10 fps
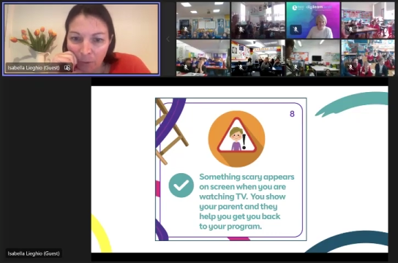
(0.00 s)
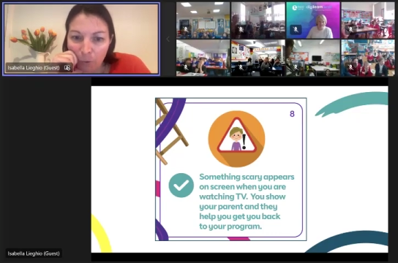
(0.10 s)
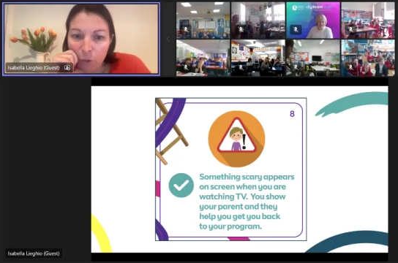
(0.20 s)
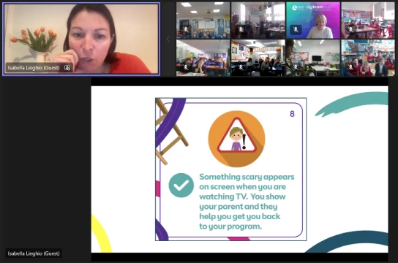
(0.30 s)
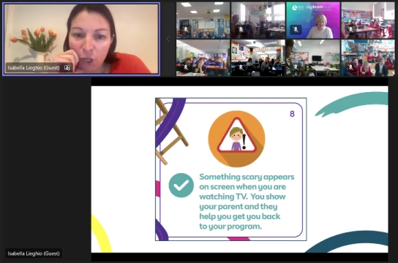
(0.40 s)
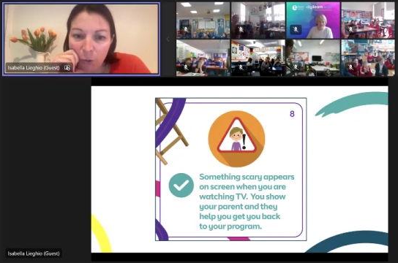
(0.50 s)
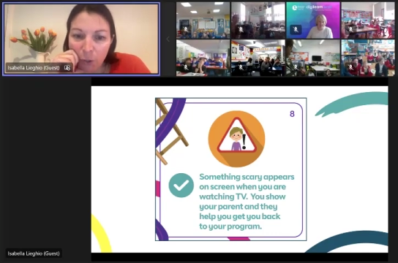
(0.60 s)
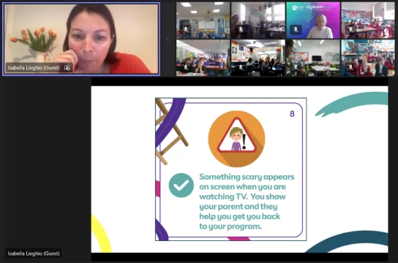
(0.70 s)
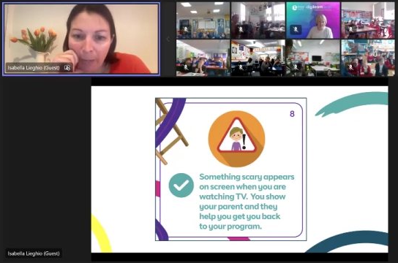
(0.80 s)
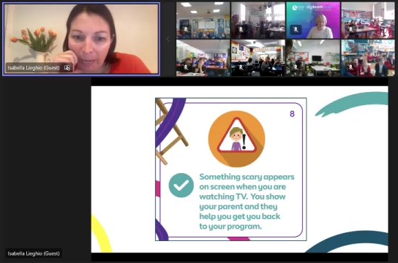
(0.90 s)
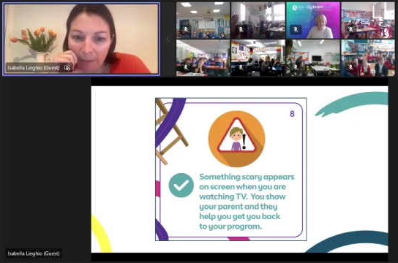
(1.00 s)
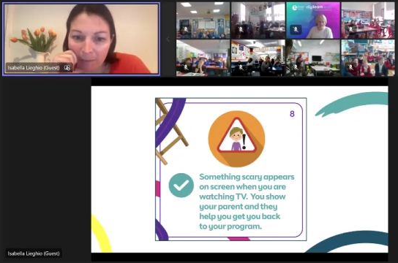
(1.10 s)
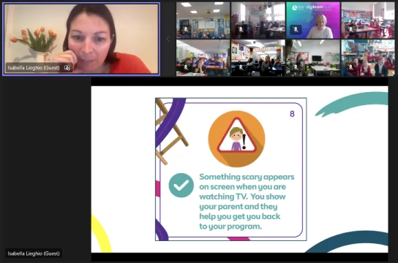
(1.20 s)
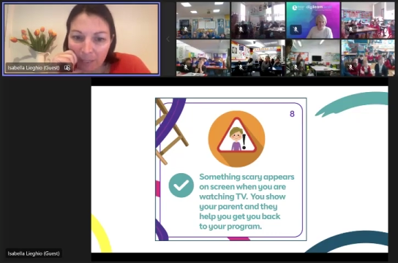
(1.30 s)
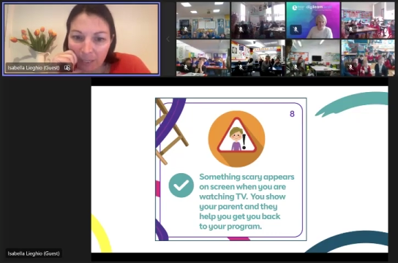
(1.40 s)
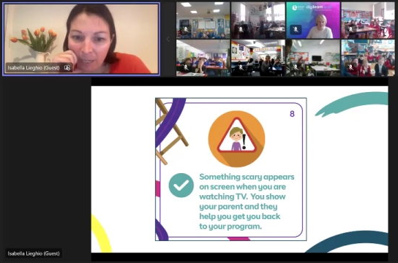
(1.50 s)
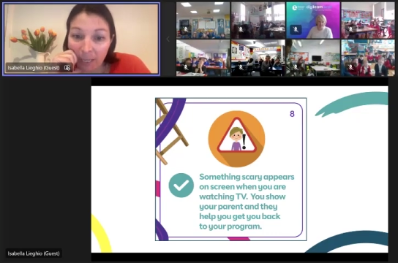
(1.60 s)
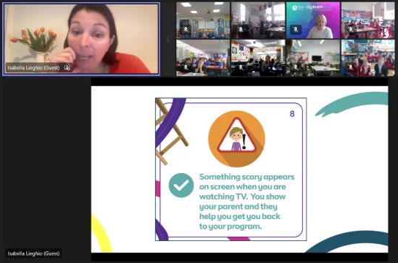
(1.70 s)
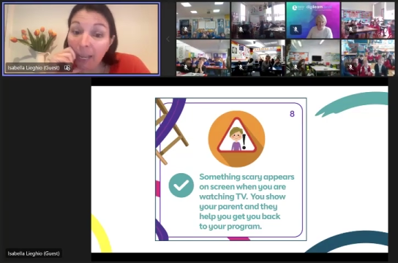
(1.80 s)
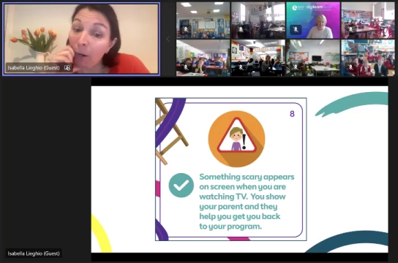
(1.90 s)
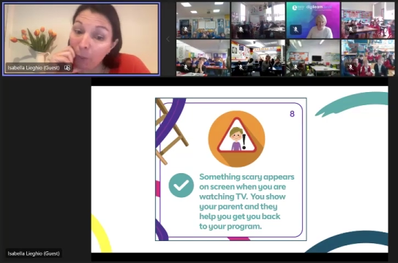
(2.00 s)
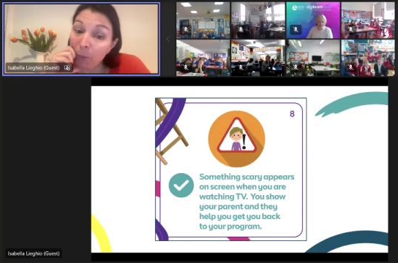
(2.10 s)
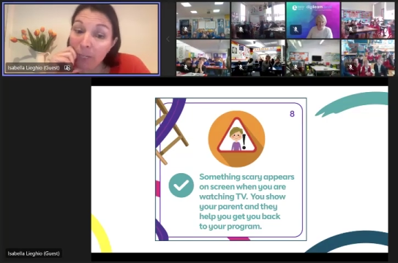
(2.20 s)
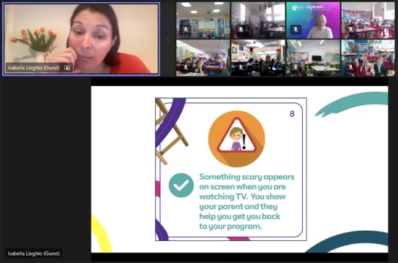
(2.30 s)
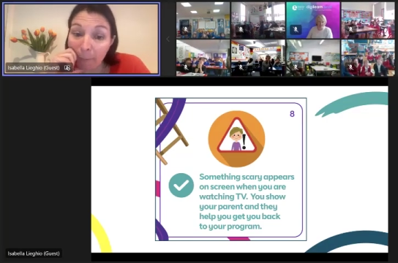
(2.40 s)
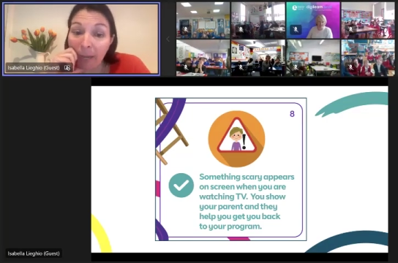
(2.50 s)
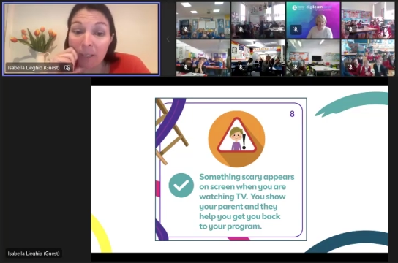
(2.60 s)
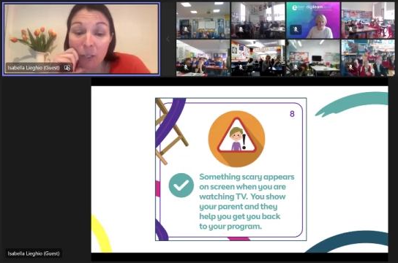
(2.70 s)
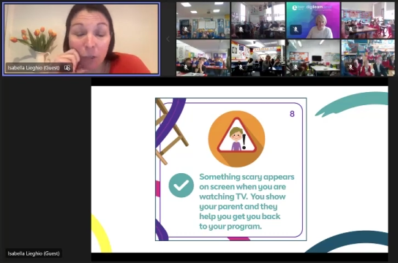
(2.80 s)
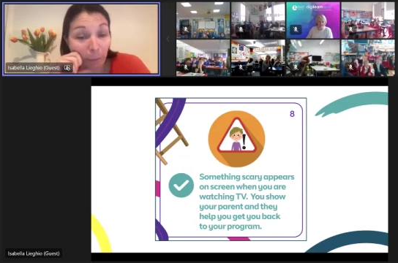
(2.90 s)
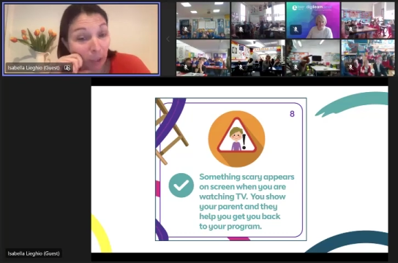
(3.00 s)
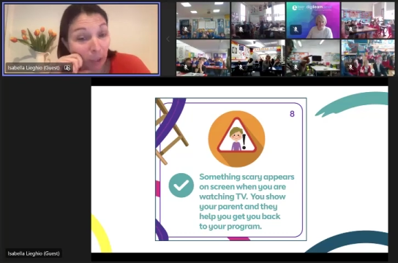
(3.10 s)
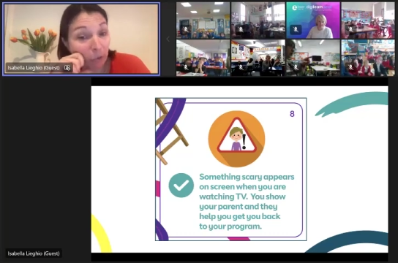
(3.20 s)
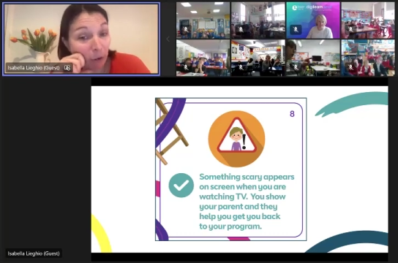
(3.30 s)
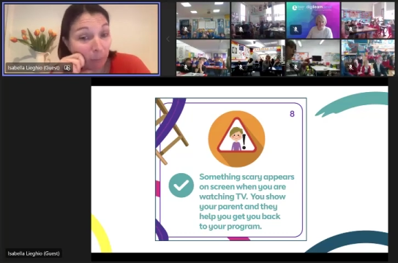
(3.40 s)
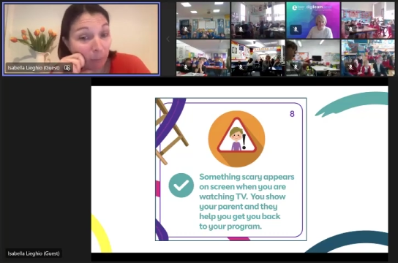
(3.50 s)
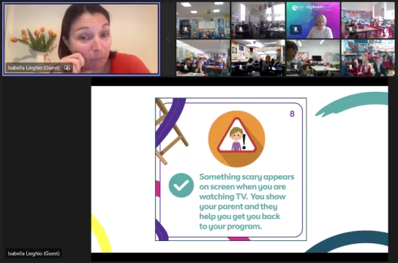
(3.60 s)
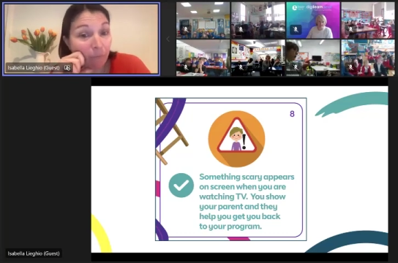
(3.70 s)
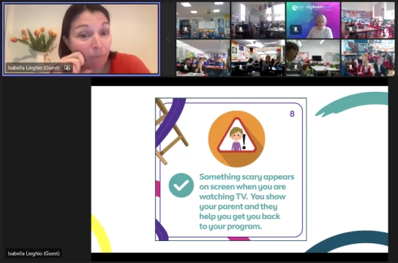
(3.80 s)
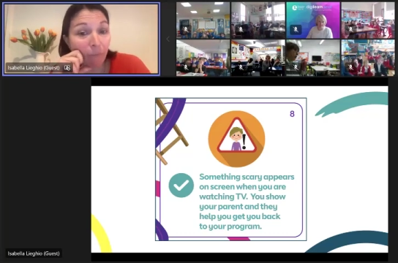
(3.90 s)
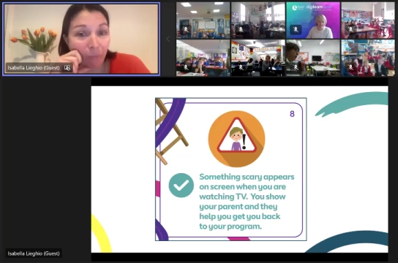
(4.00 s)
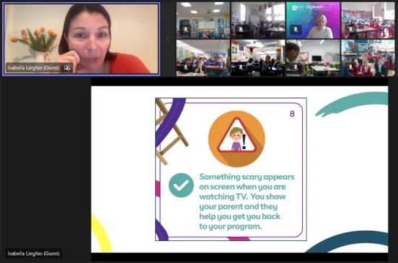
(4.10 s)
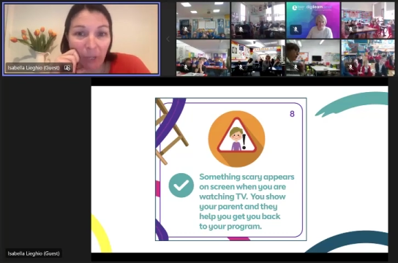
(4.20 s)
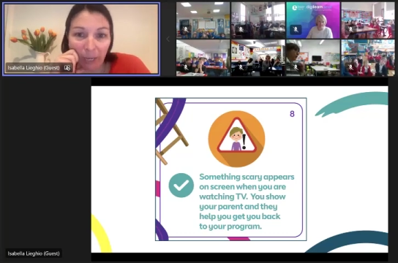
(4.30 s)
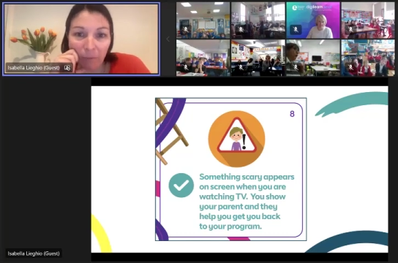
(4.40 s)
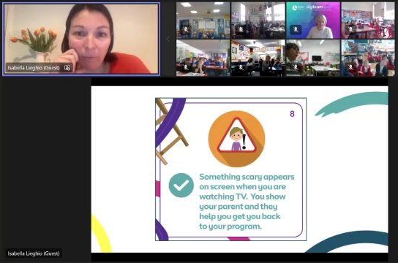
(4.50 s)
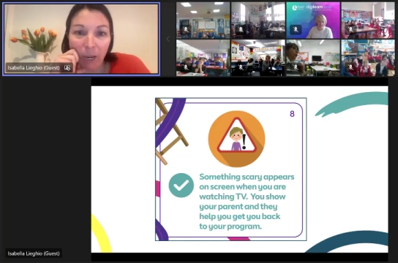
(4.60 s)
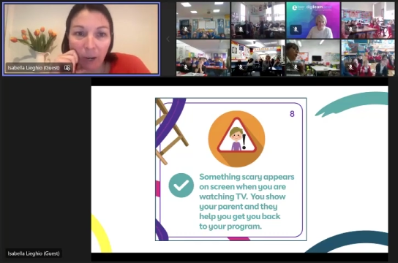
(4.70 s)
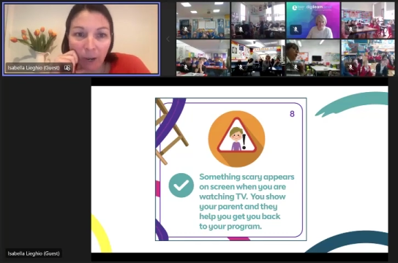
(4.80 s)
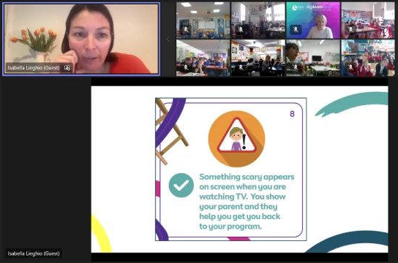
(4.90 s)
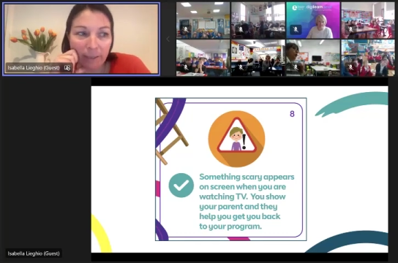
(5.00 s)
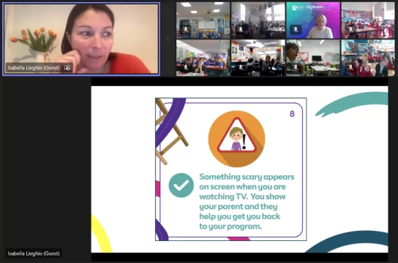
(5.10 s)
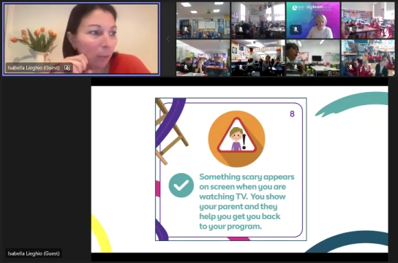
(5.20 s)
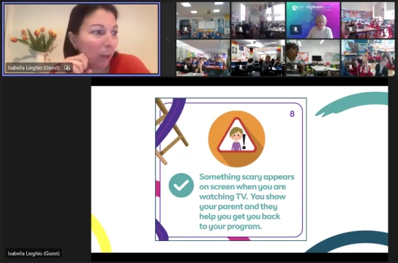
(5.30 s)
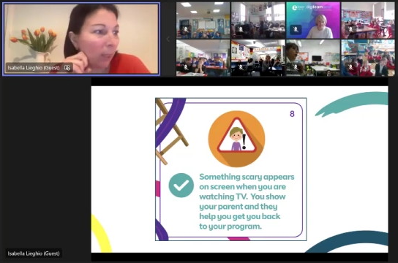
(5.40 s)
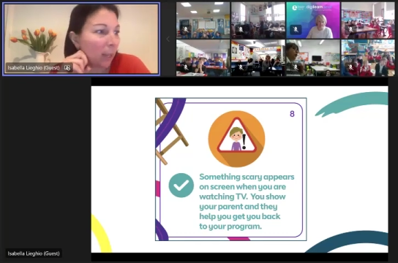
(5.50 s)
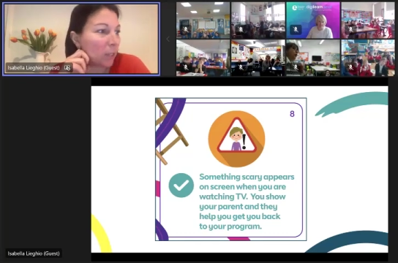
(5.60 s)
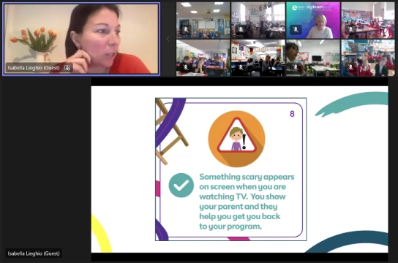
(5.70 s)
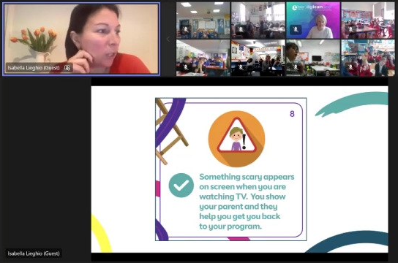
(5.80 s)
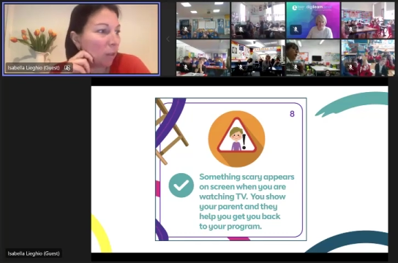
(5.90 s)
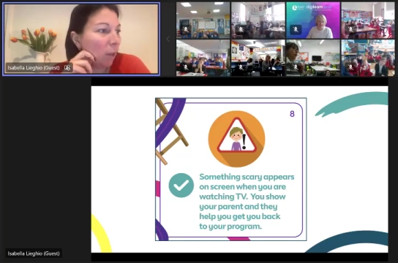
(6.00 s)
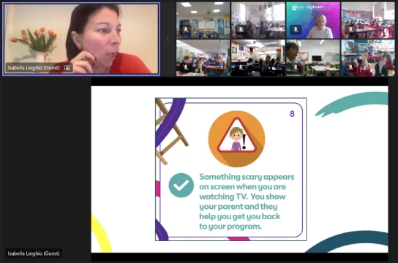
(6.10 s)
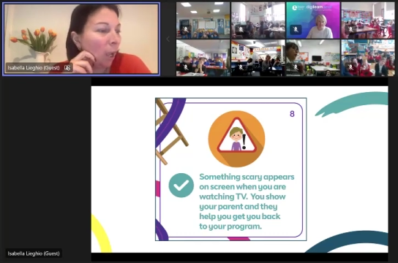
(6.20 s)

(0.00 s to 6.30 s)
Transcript: You show your parent and they help you to get back to your program. Okay. Yeah, I can see why that's a do.